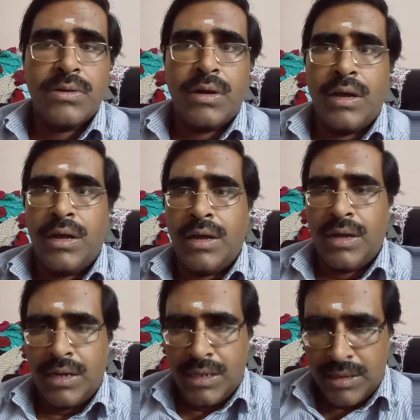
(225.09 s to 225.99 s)

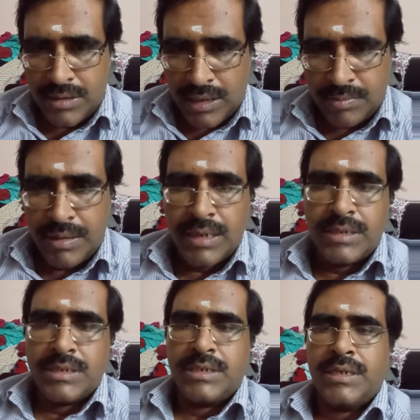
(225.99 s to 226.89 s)
thermal
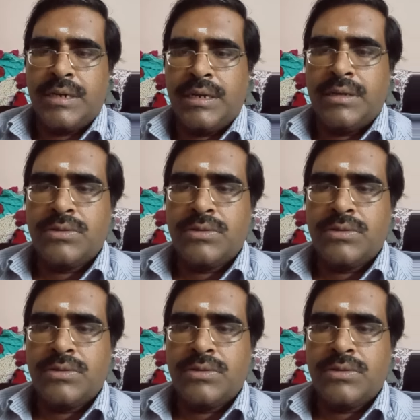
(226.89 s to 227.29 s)
engineering.